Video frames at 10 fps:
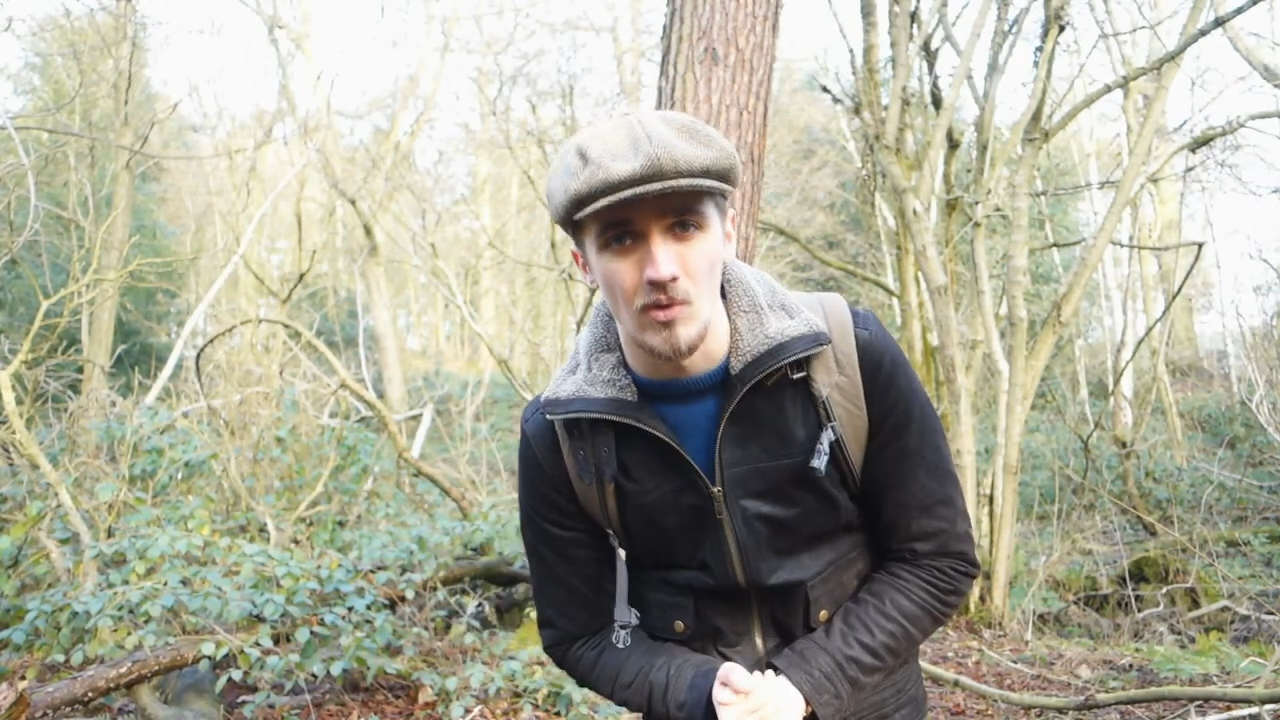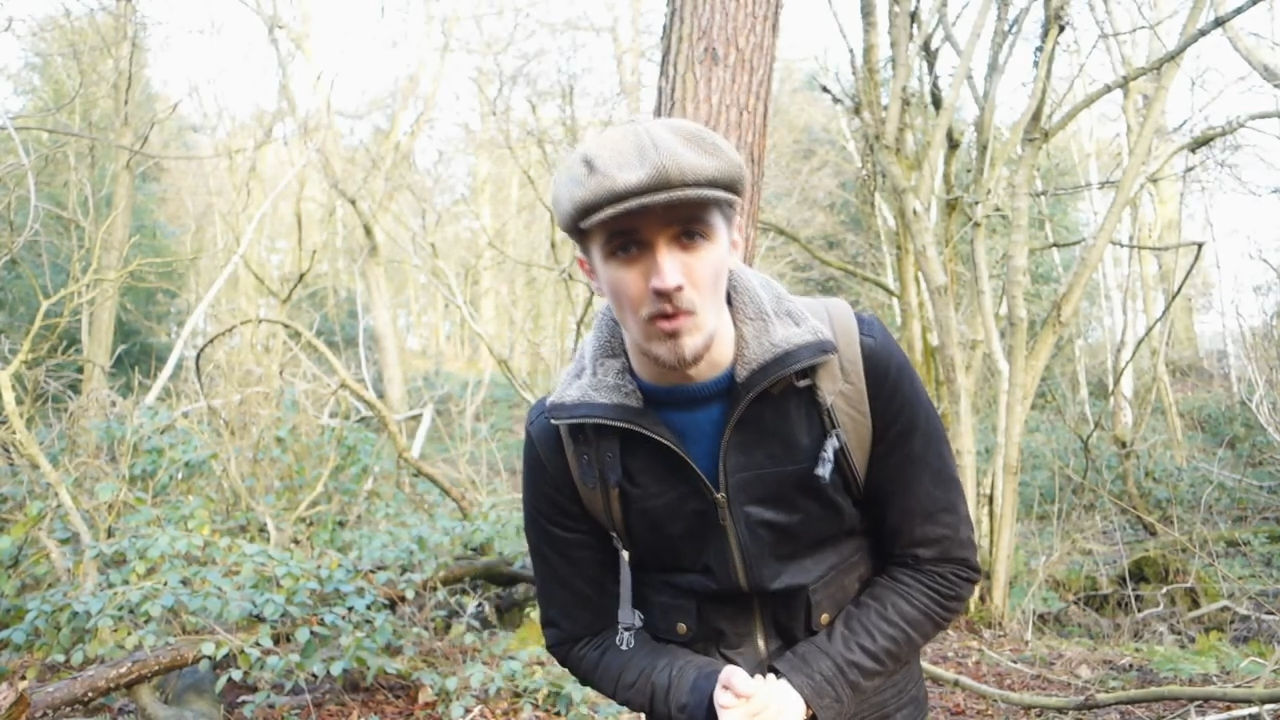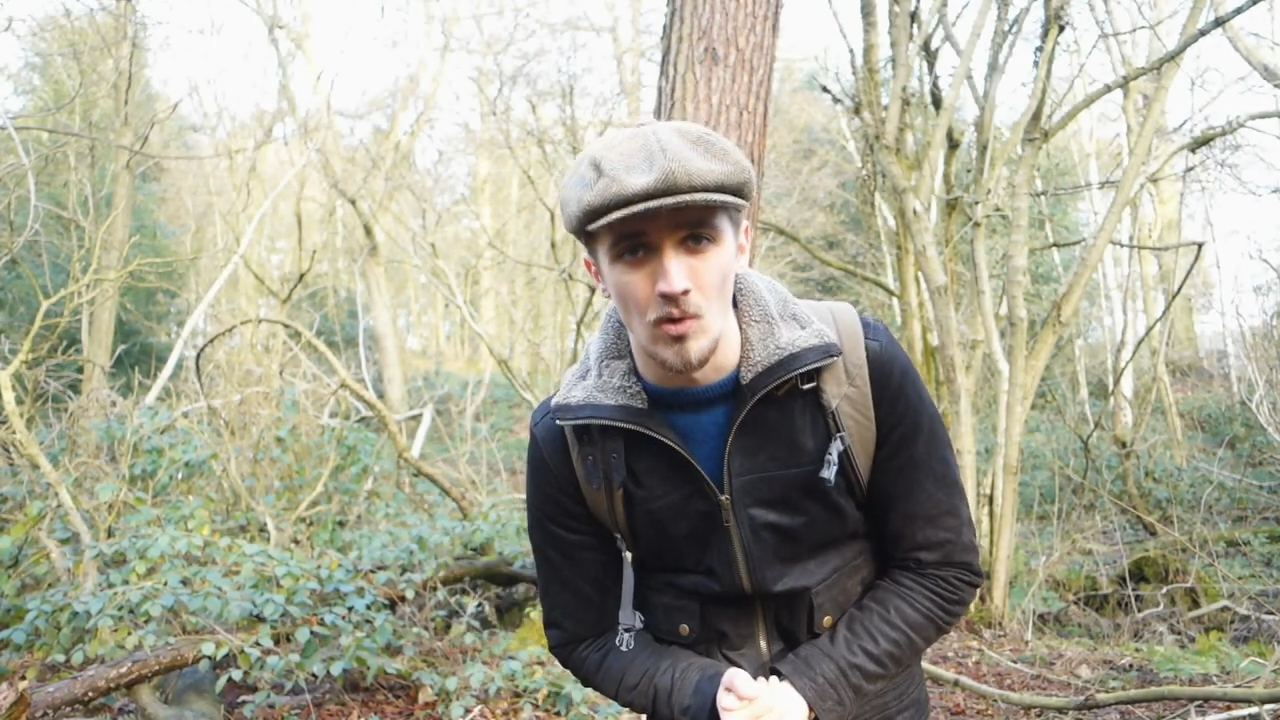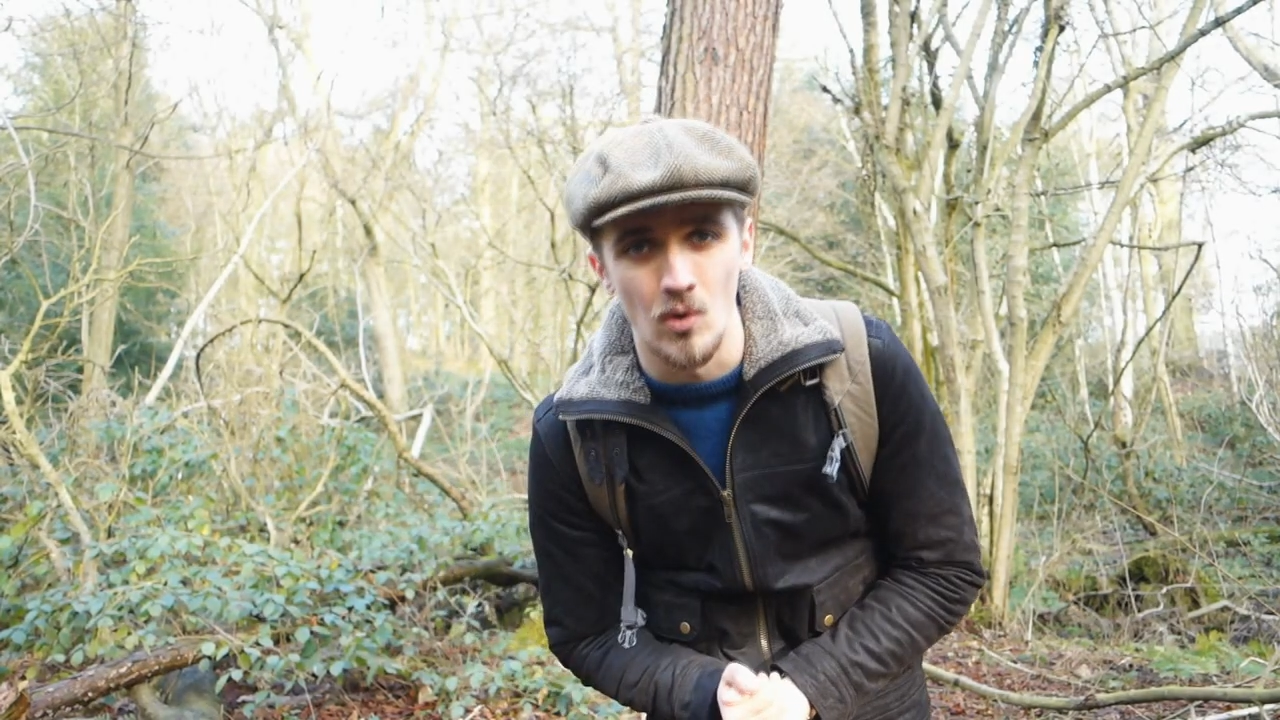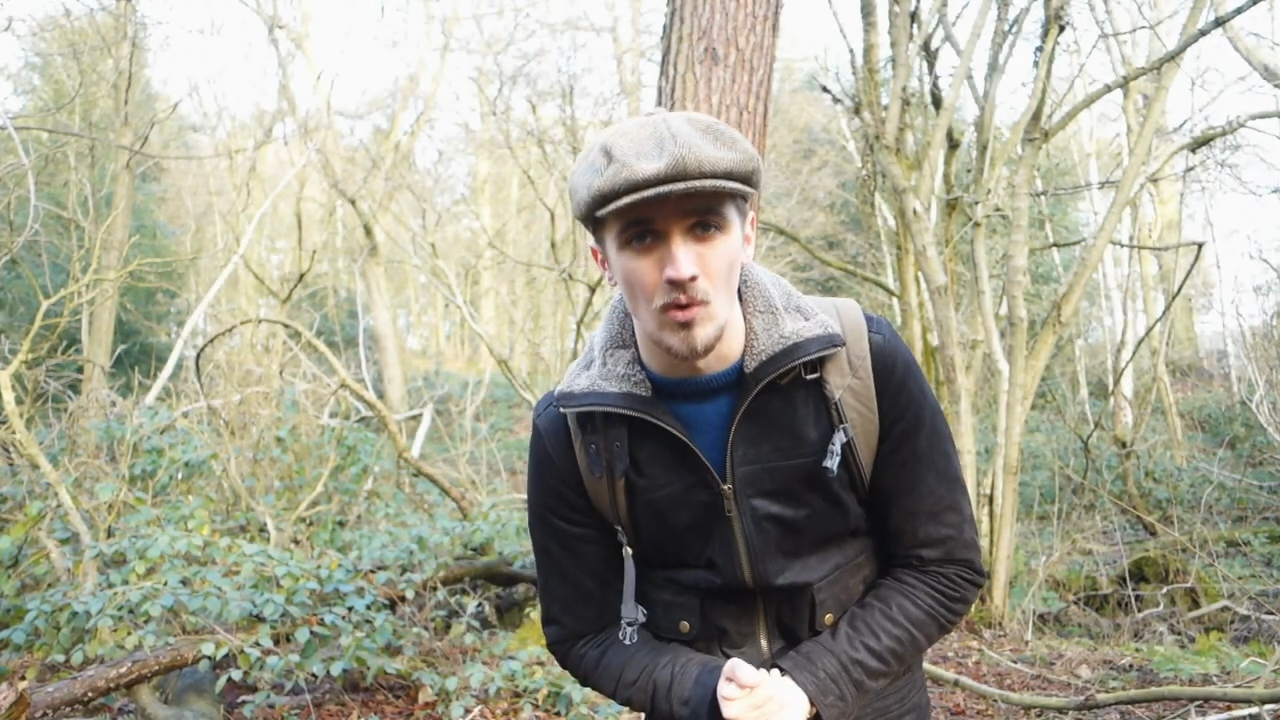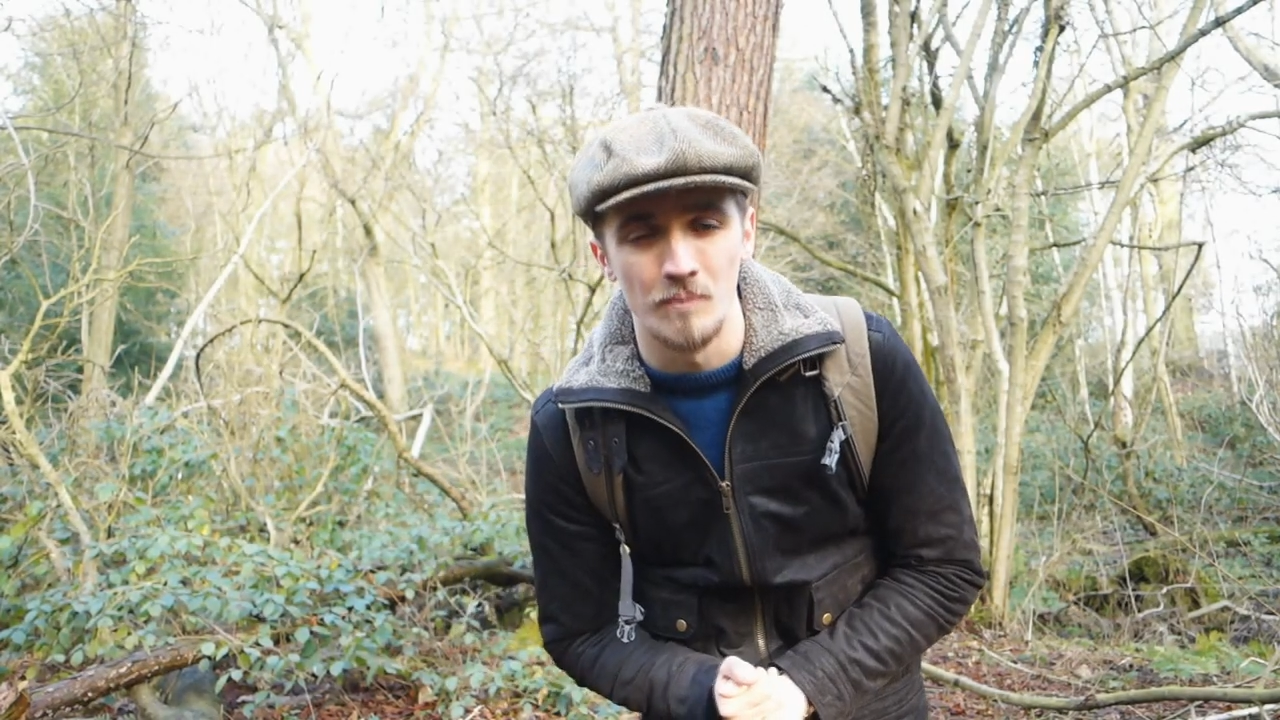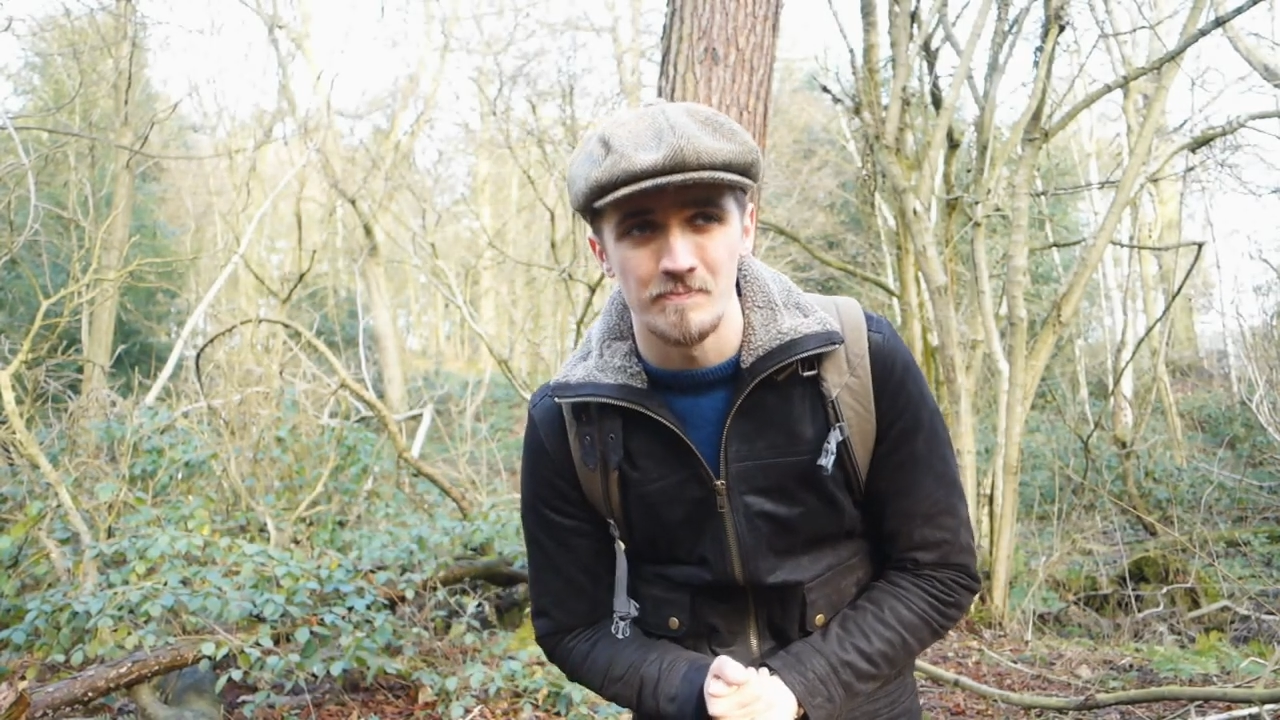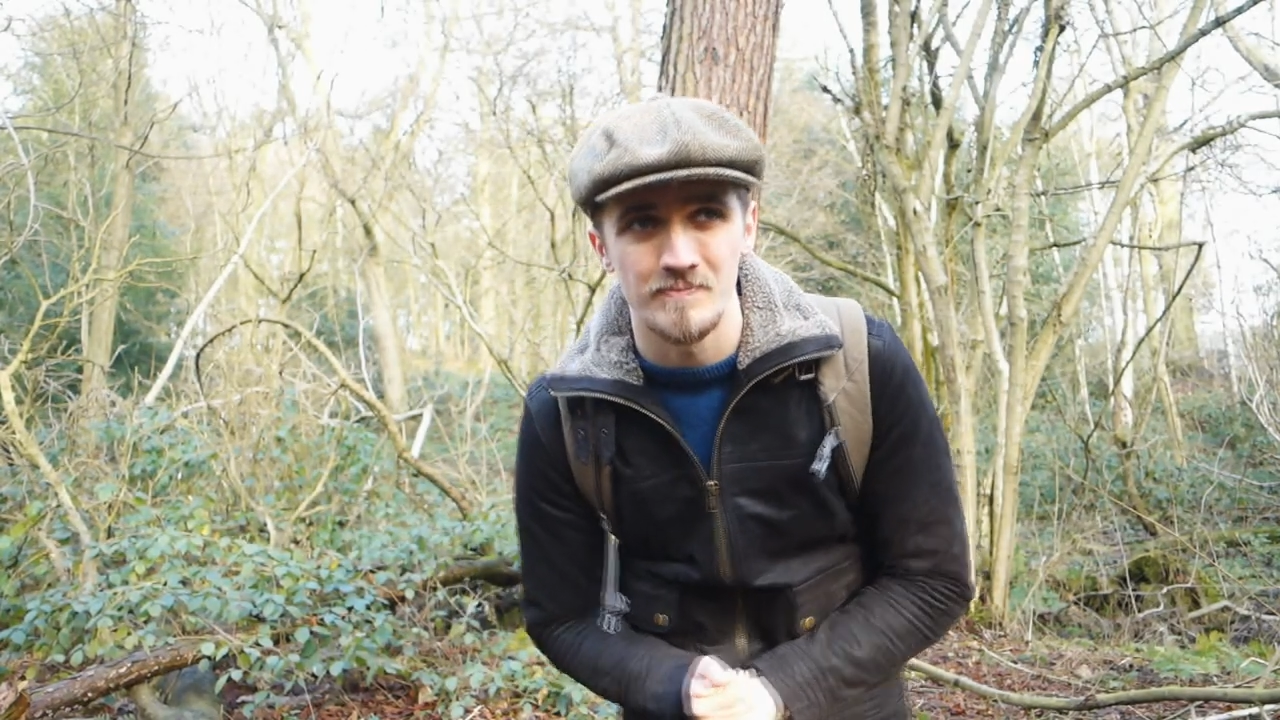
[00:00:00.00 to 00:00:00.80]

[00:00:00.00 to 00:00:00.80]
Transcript: or